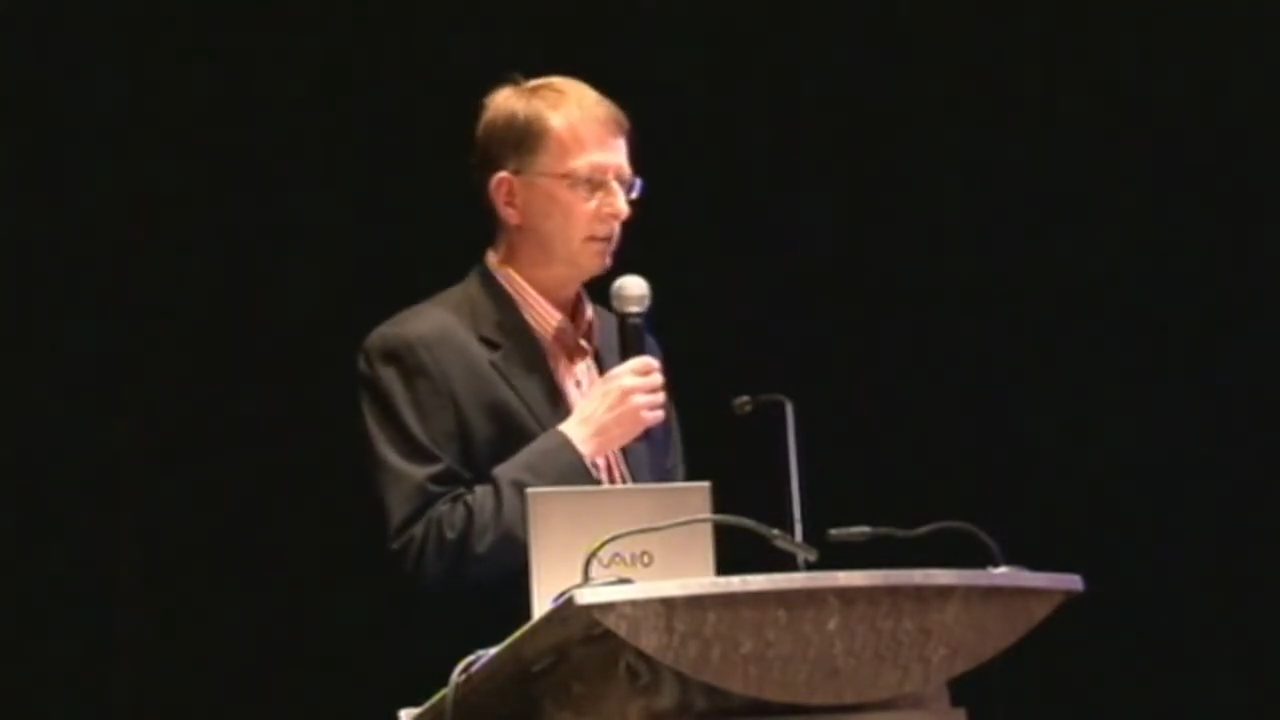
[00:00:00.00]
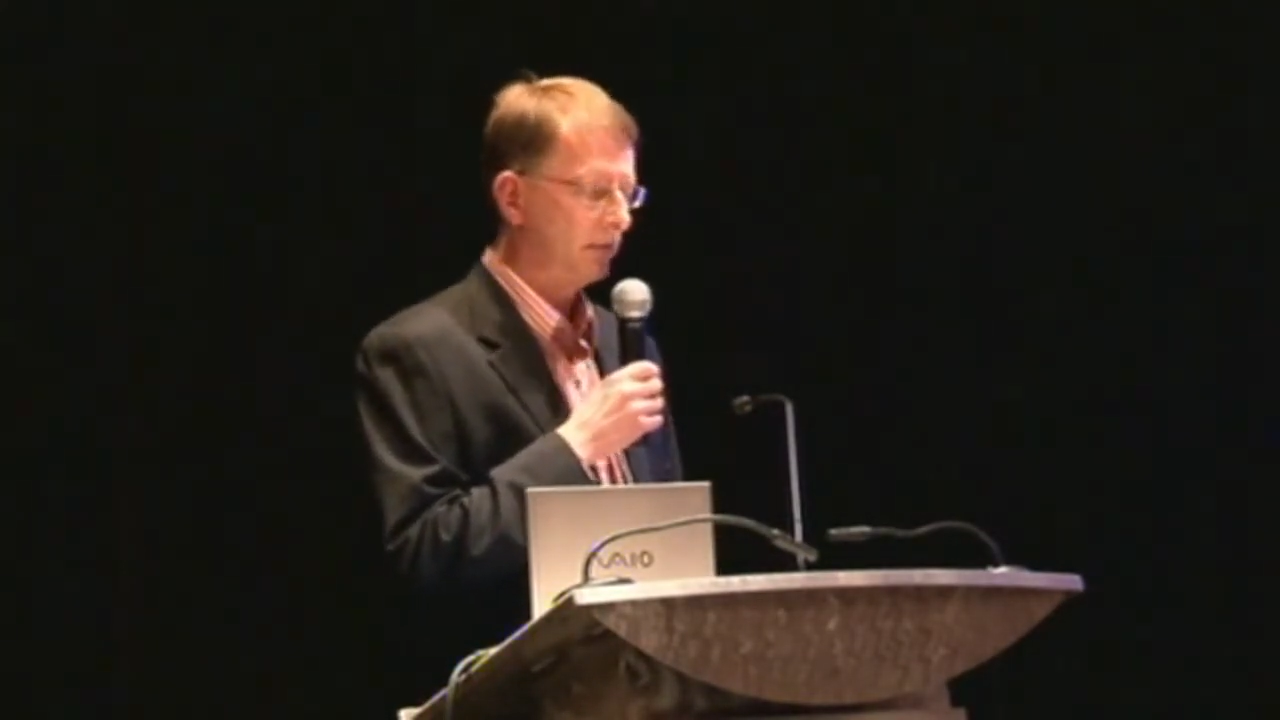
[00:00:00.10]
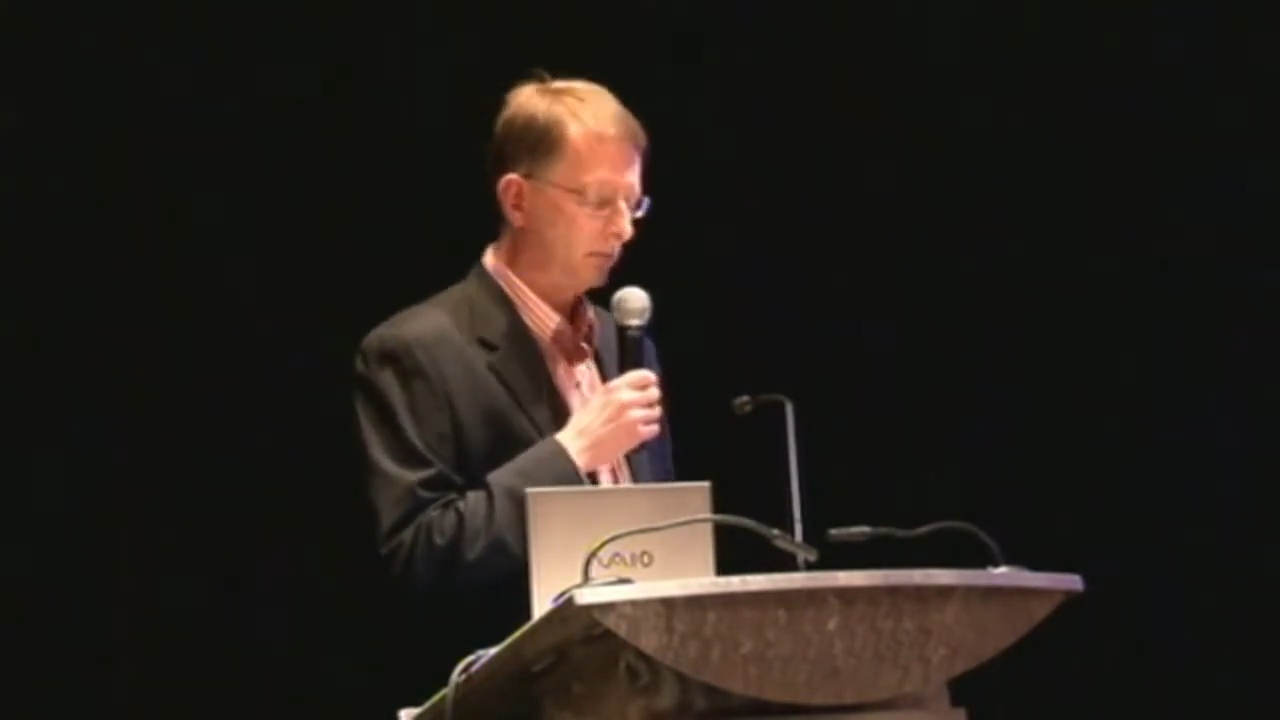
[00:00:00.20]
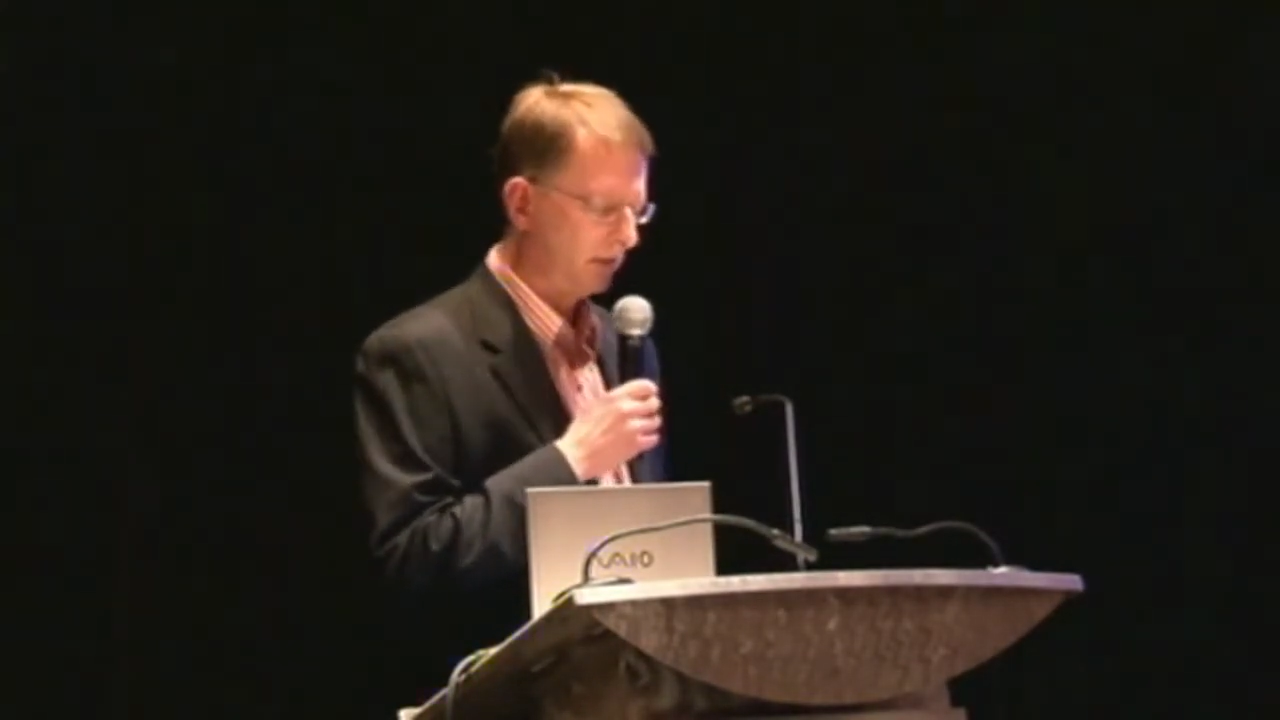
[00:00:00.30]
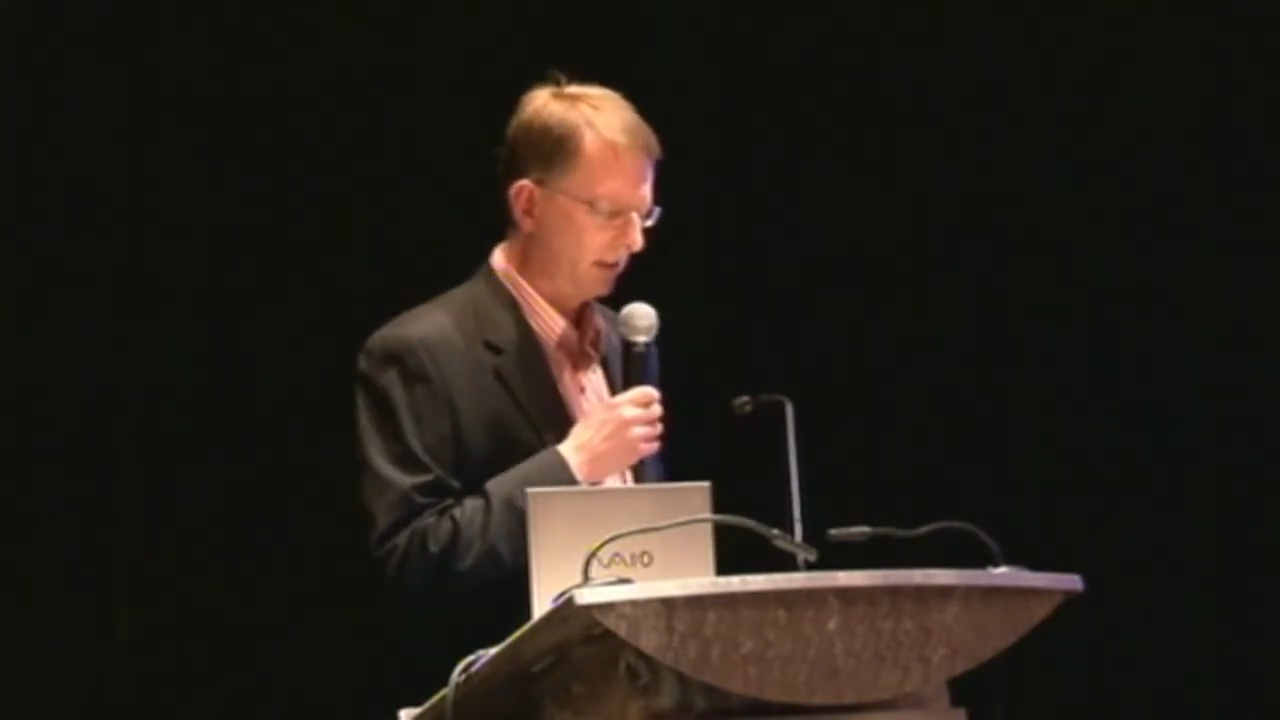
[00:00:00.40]
of
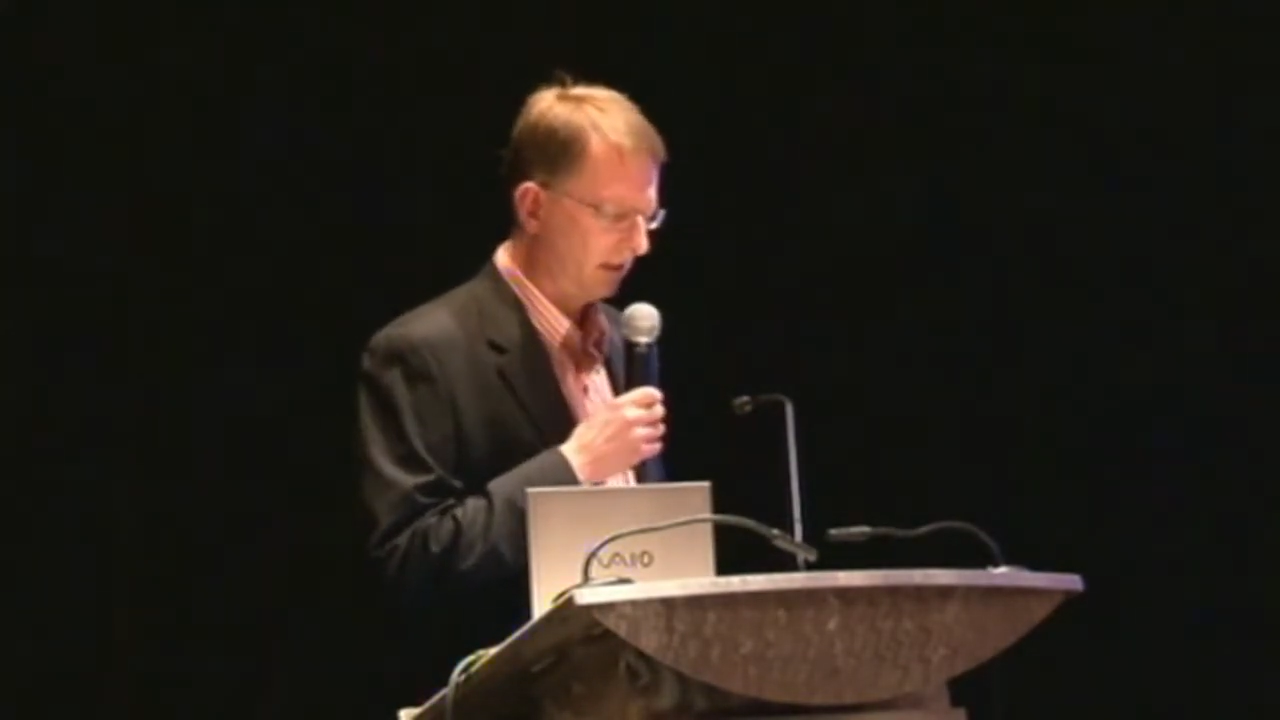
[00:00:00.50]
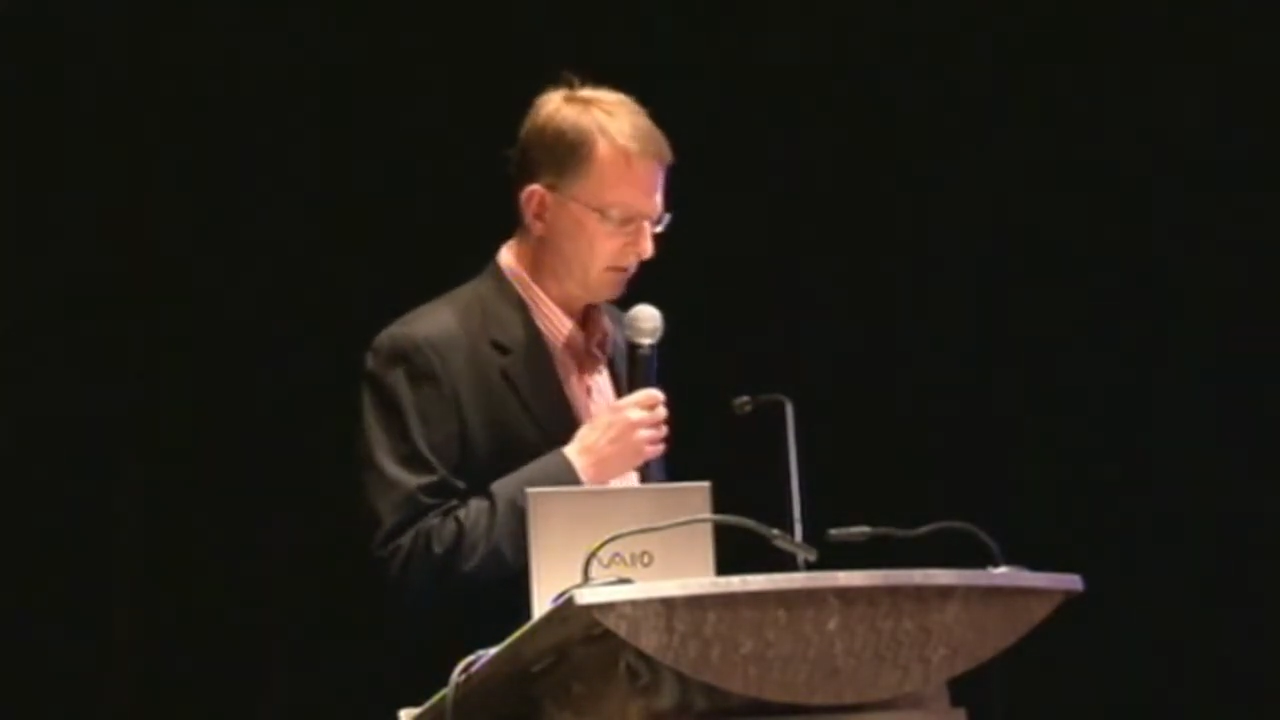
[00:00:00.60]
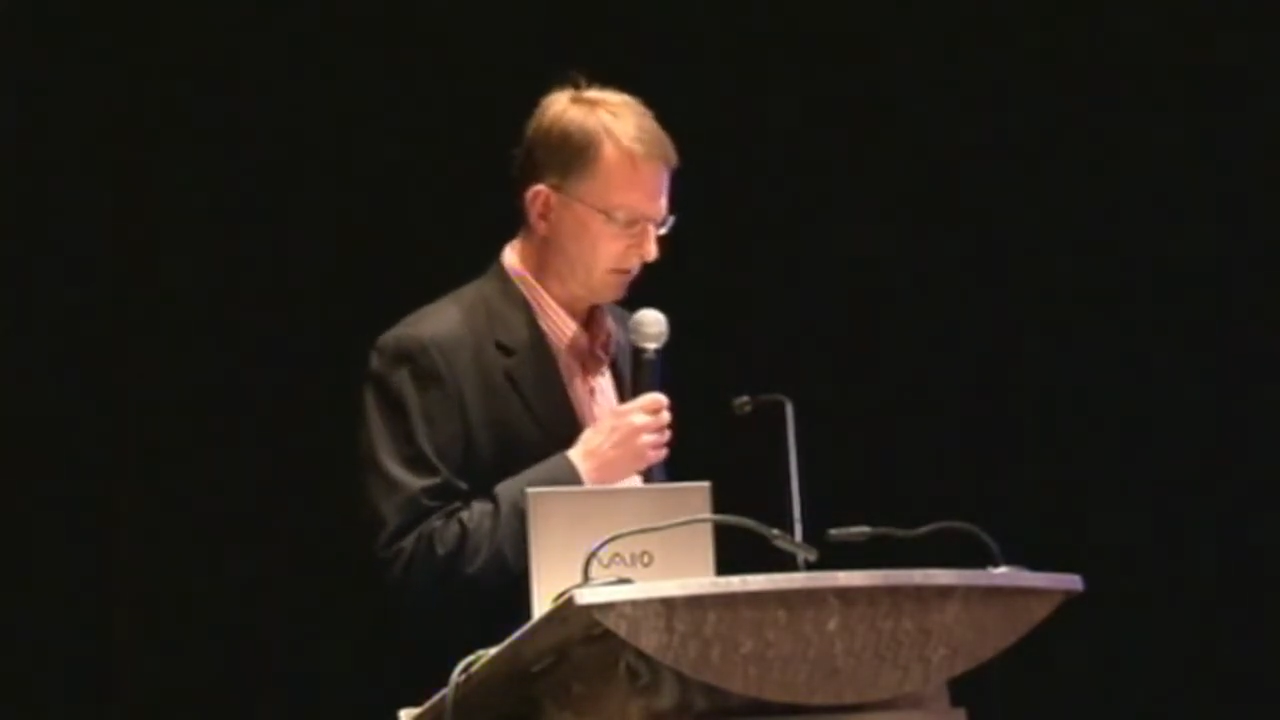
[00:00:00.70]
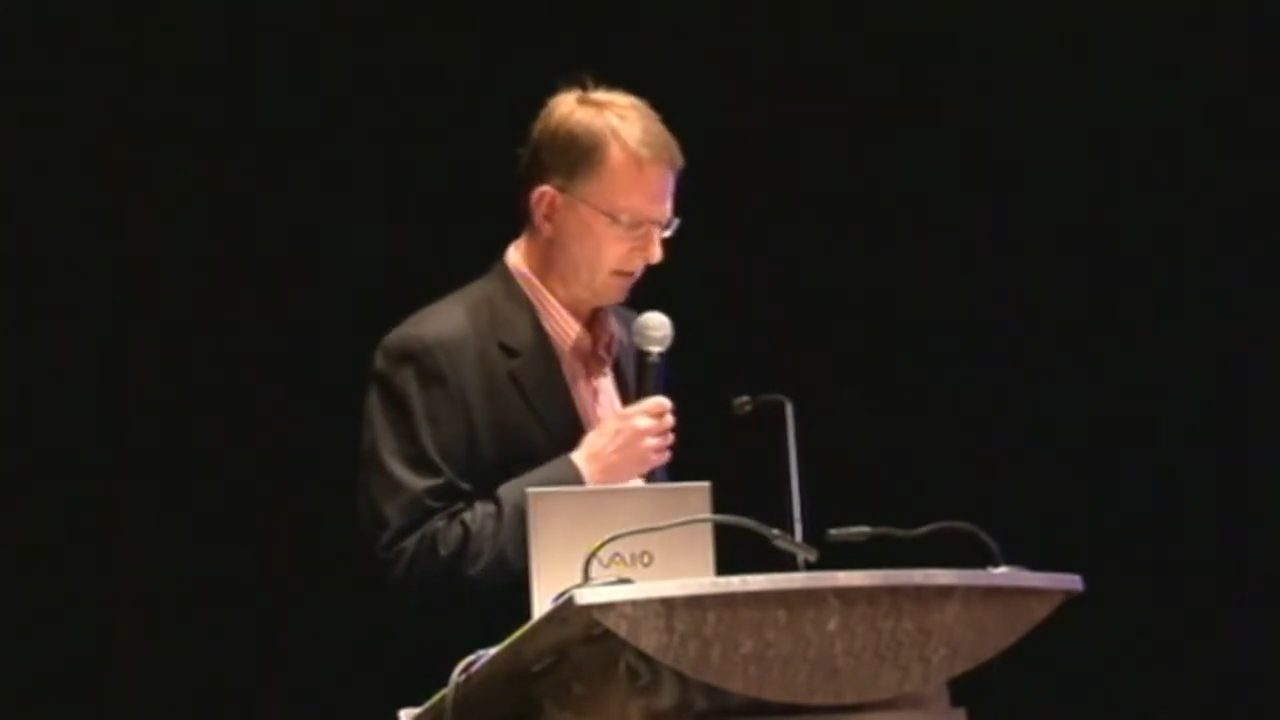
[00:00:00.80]
human nature.